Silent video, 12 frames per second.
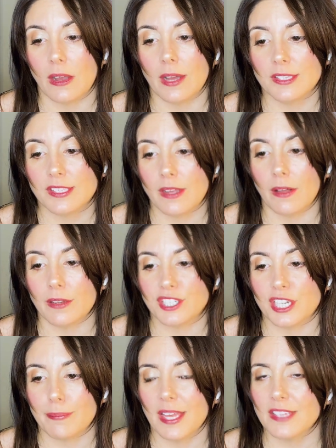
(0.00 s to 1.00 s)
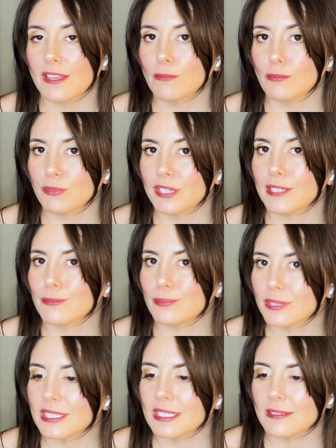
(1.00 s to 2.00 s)
on scholarship, that's a
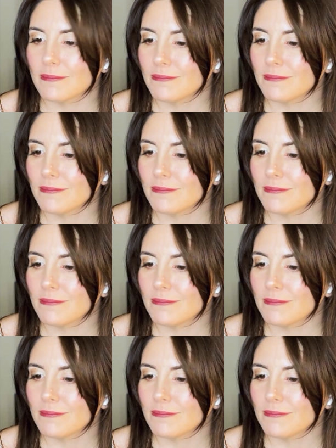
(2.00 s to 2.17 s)
really